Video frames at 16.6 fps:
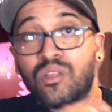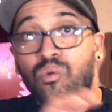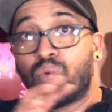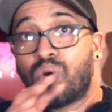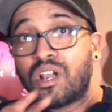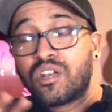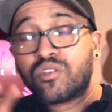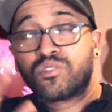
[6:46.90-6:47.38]
The
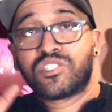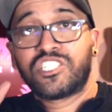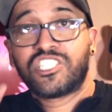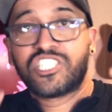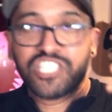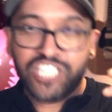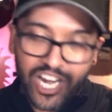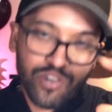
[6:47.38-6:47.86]
world was
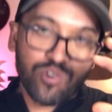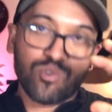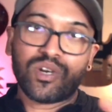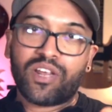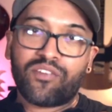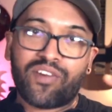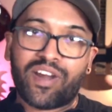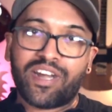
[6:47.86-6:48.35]

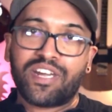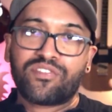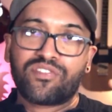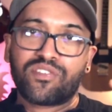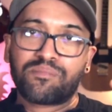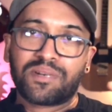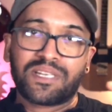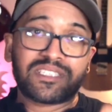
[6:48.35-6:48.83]
genuinely a very
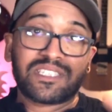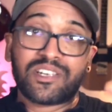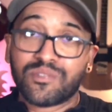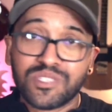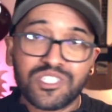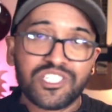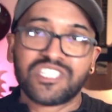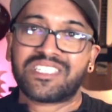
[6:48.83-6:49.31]
different place, and it
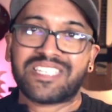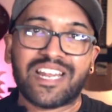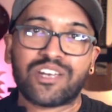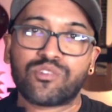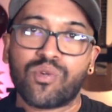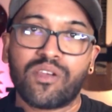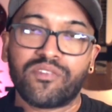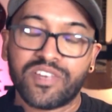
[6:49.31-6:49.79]
was just 10,
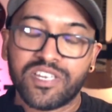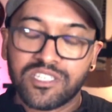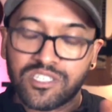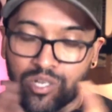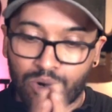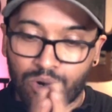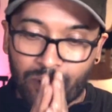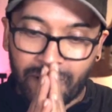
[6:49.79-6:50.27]
12 years
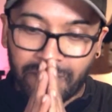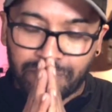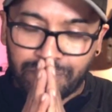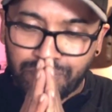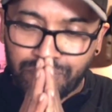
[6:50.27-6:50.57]
ago, right?